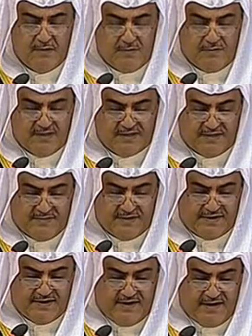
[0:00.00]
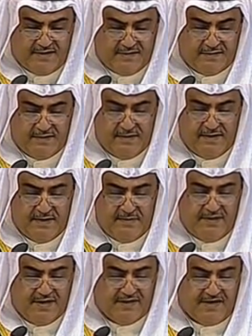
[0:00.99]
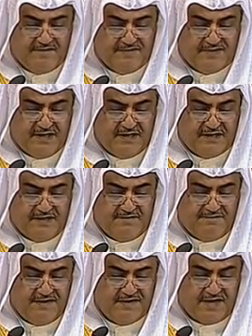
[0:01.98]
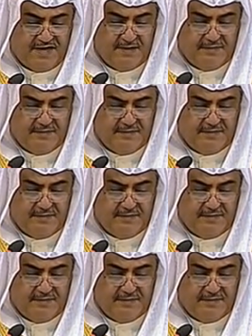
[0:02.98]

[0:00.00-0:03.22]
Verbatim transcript: The minister delivered a speech in which he expressed his thanks and